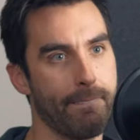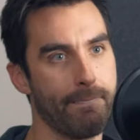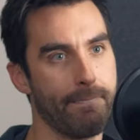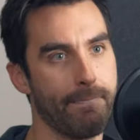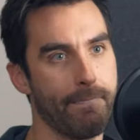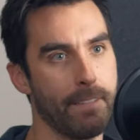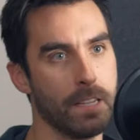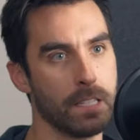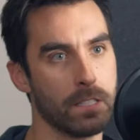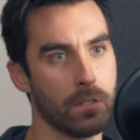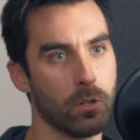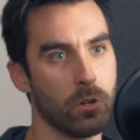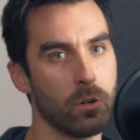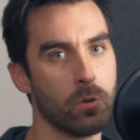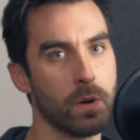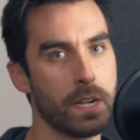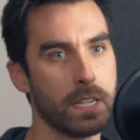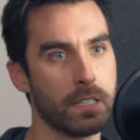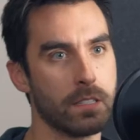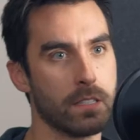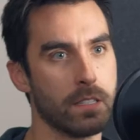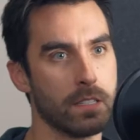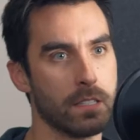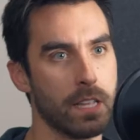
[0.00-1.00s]
It's
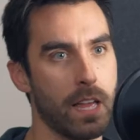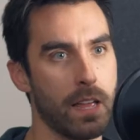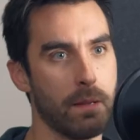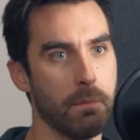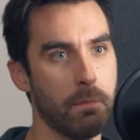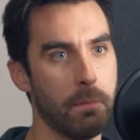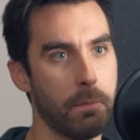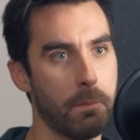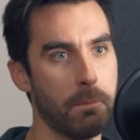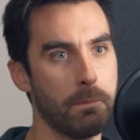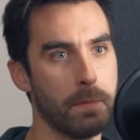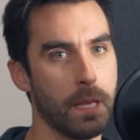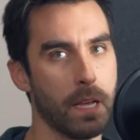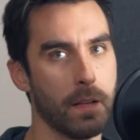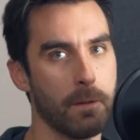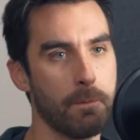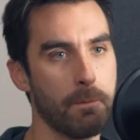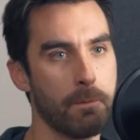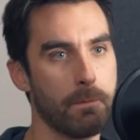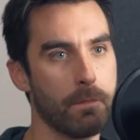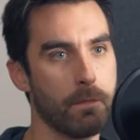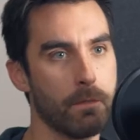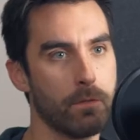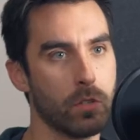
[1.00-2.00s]
always the same. Yeah.
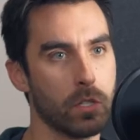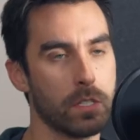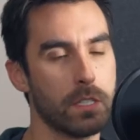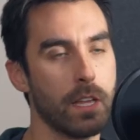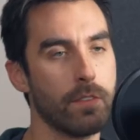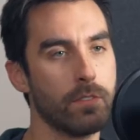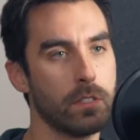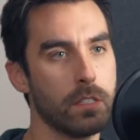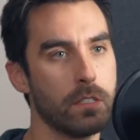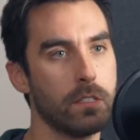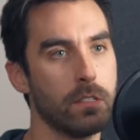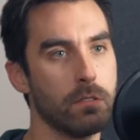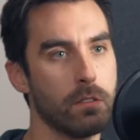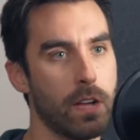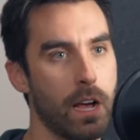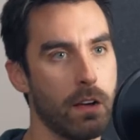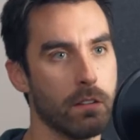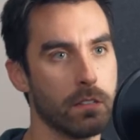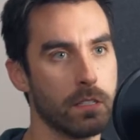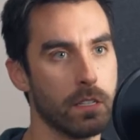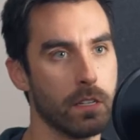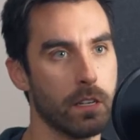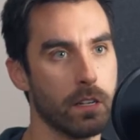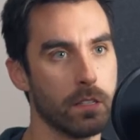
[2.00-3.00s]
For 72
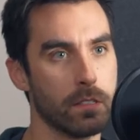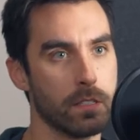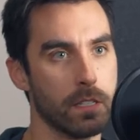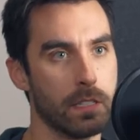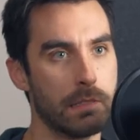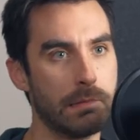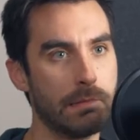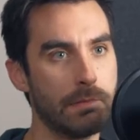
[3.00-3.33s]
hours he goes in.